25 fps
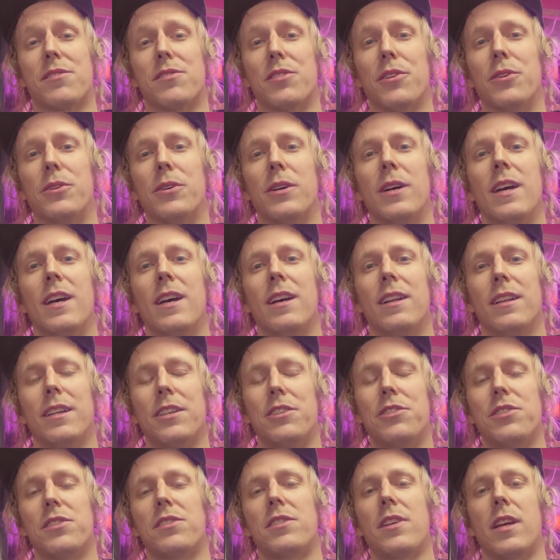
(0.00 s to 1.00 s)
So
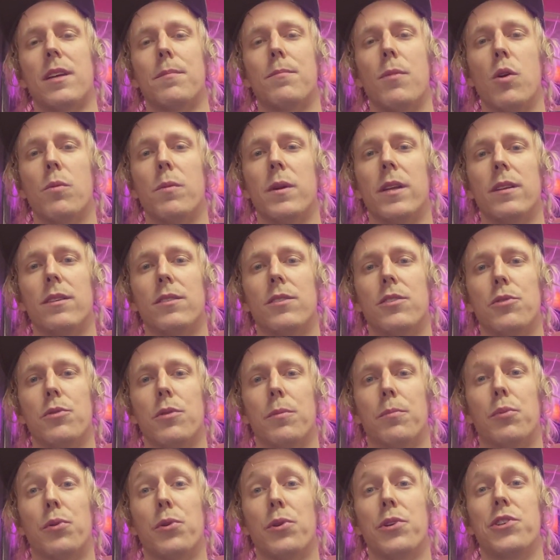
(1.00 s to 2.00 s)
let's just take a moment
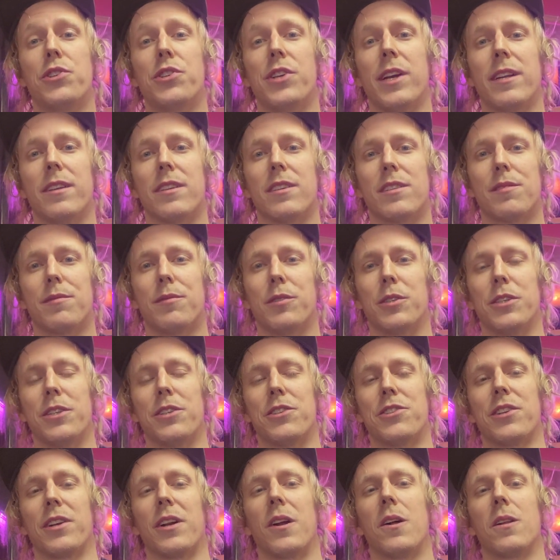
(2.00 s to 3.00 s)
to appreciate this
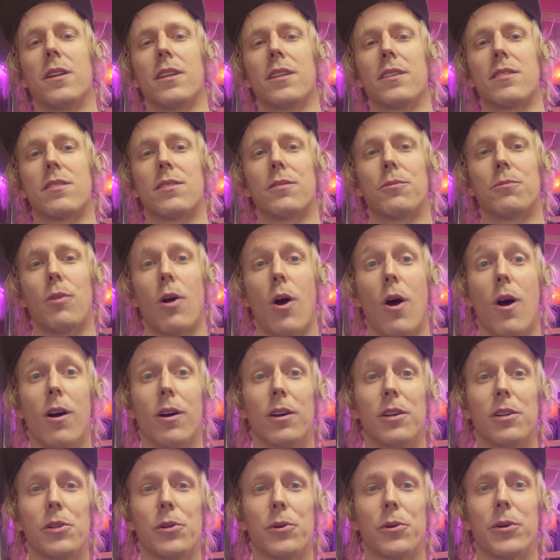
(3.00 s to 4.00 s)
footage in all its
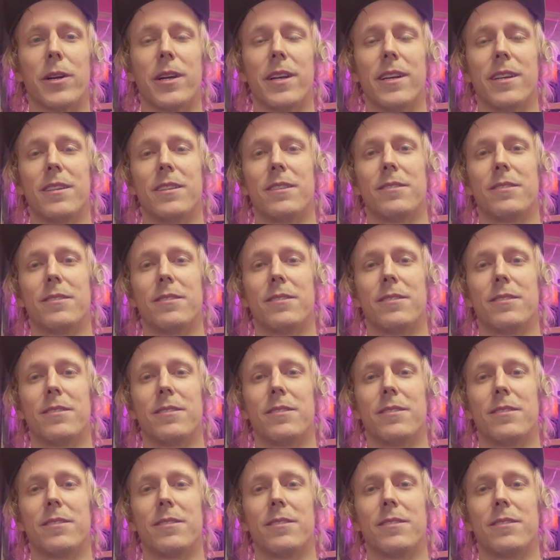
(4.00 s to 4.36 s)
raw glory.